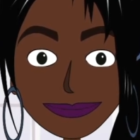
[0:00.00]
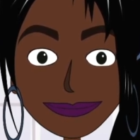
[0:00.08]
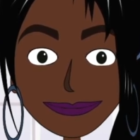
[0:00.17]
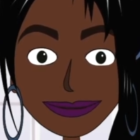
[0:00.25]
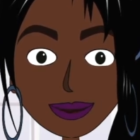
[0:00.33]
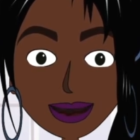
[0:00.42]

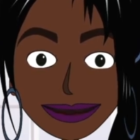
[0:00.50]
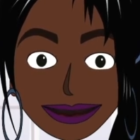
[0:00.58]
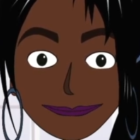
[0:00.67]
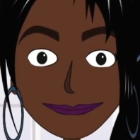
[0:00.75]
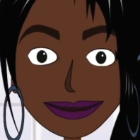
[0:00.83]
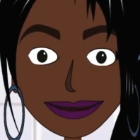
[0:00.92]
The oil
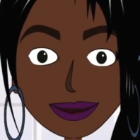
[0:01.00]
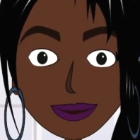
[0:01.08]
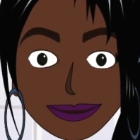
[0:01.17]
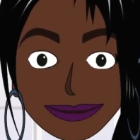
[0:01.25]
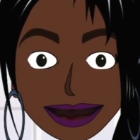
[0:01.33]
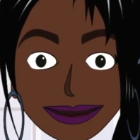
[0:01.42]
has not been
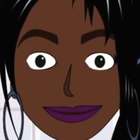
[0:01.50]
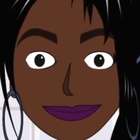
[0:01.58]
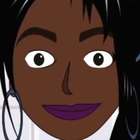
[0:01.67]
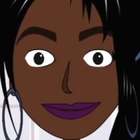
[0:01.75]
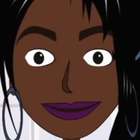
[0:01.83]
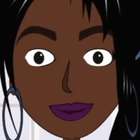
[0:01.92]
heated,
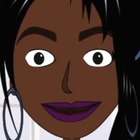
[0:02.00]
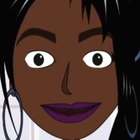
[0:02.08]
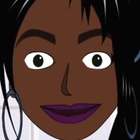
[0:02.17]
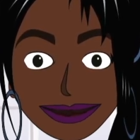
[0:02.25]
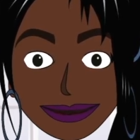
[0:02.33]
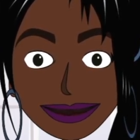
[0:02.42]
so it
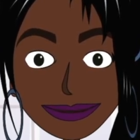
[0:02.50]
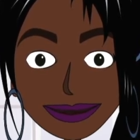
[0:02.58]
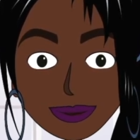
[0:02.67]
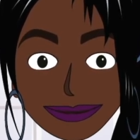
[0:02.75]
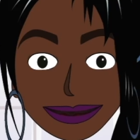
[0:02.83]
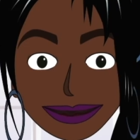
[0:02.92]
hasn't
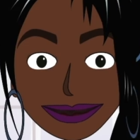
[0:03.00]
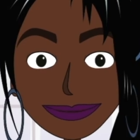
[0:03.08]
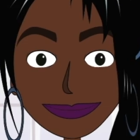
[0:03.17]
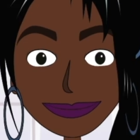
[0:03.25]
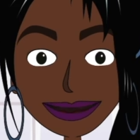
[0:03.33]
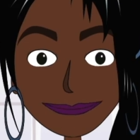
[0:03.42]
oxidized
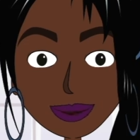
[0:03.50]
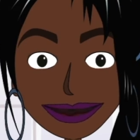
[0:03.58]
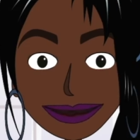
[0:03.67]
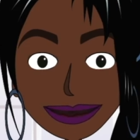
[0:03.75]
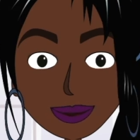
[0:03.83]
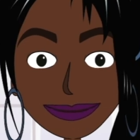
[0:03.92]
and will
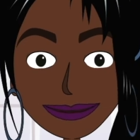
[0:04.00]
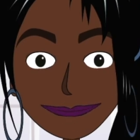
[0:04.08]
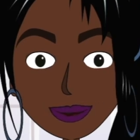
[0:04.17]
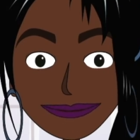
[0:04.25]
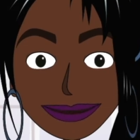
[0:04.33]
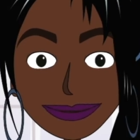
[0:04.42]
still have
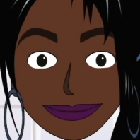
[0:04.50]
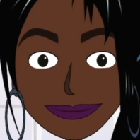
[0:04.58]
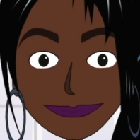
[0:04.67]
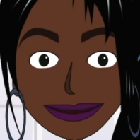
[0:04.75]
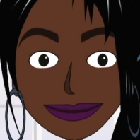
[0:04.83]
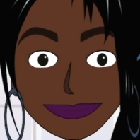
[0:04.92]
most of its
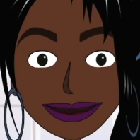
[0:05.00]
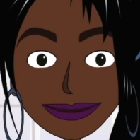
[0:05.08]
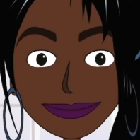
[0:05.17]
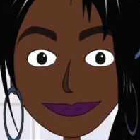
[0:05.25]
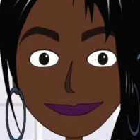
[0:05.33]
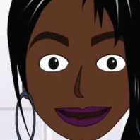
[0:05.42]

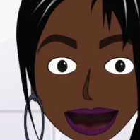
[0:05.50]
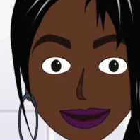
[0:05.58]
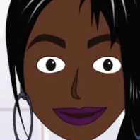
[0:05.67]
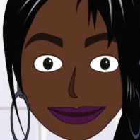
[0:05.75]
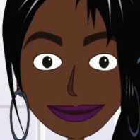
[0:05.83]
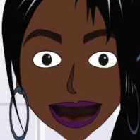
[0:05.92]
beneficial
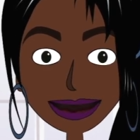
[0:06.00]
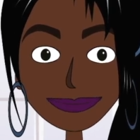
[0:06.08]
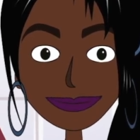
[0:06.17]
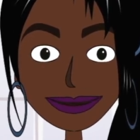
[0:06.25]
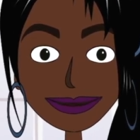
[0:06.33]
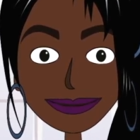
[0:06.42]
compounds
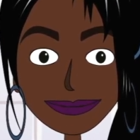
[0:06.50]
intact.